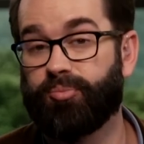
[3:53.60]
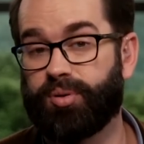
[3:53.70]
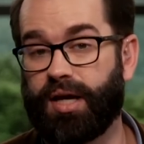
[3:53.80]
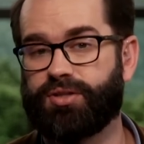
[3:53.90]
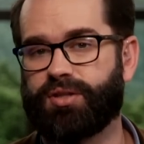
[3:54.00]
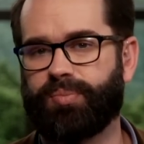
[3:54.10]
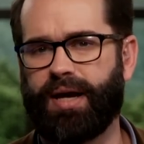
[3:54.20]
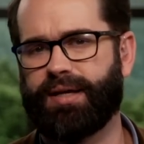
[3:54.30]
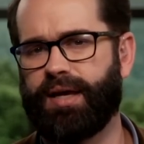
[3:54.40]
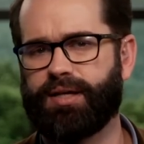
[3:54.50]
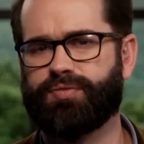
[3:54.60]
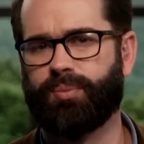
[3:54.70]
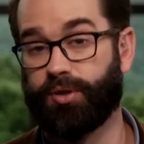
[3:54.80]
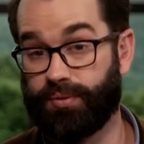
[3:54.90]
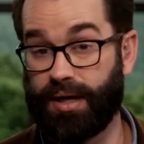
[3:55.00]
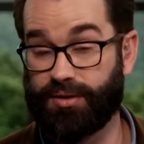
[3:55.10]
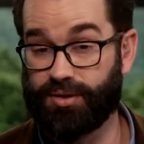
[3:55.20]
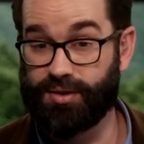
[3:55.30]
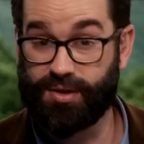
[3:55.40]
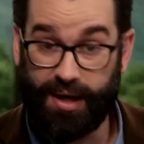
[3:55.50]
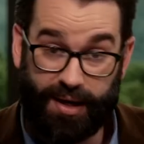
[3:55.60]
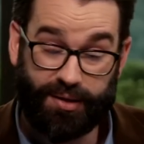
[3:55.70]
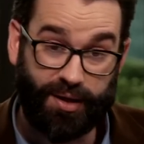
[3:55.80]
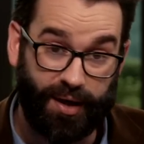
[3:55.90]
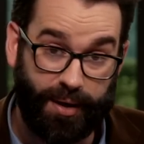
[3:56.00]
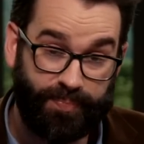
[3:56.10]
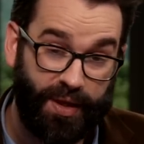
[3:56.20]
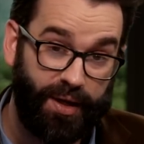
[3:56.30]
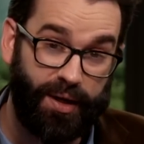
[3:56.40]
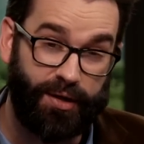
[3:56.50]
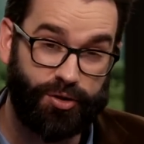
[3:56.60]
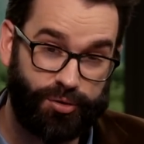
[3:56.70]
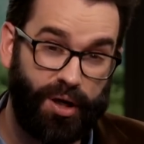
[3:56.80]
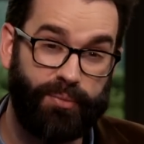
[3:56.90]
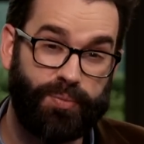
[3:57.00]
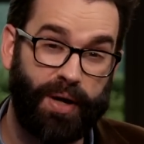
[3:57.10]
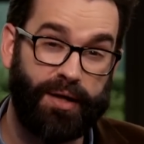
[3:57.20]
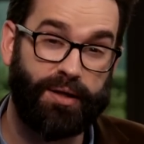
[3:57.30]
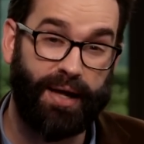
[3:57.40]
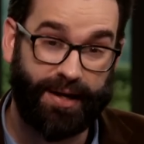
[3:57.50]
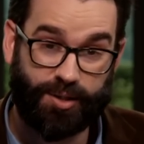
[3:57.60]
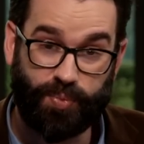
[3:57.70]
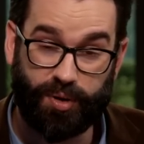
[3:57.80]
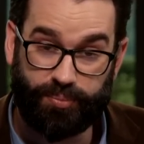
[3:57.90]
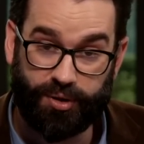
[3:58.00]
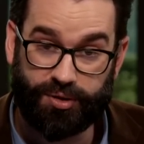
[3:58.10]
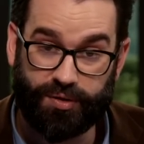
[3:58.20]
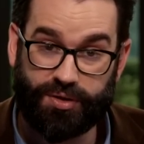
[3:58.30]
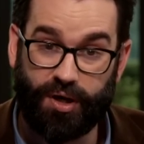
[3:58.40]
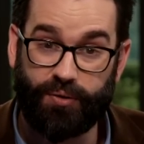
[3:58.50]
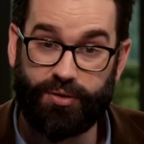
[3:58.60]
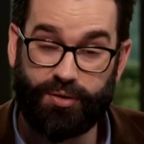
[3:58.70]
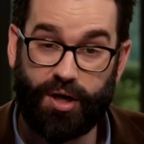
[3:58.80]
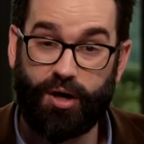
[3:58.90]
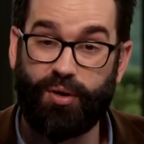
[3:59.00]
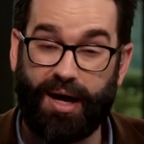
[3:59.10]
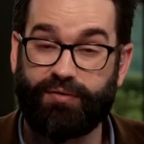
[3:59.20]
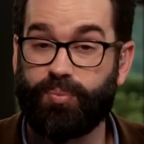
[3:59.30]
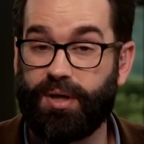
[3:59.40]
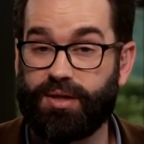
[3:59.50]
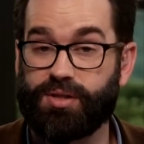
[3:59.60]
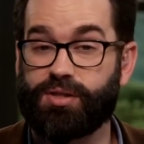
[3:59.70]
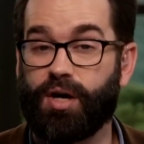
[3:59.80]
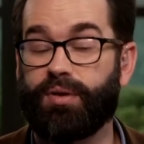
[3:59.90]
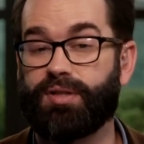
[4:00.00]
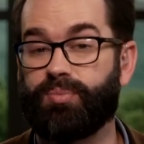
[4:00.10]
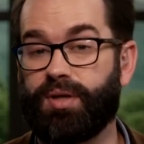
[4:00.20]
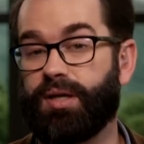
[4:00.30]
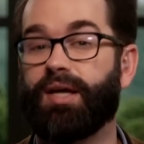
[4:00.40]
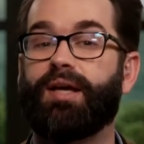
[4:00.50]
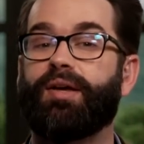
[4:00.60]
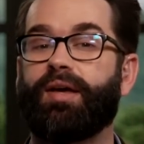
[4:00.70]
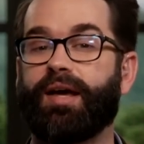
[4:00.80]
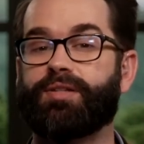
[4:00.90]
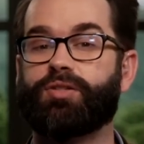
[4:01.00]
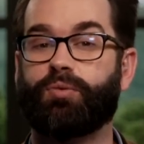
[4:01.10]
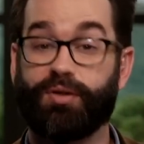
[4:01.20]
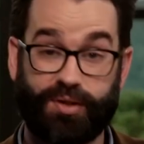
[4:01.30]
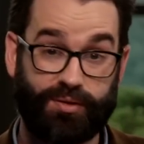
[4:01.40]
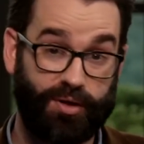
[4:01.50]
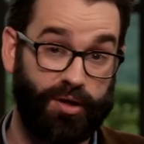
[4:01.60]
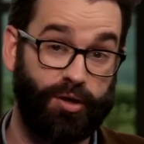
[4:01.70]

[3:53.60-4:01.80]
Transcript: Plus, the Black Angus from Good Ranchers is hand-cut and trimmed by expert butchers, so you know every piece is going to be exquisite. Go to